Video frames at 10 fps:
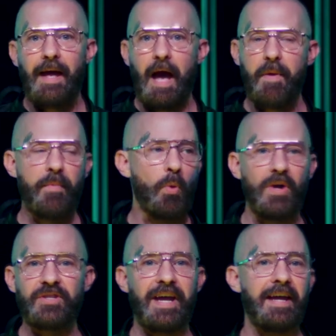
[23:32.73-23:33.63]
I remember
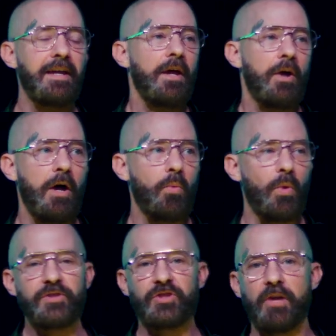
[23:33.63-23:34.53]
one day, uh,
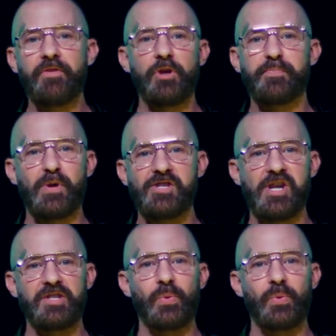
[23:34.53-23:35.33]
one servanthood project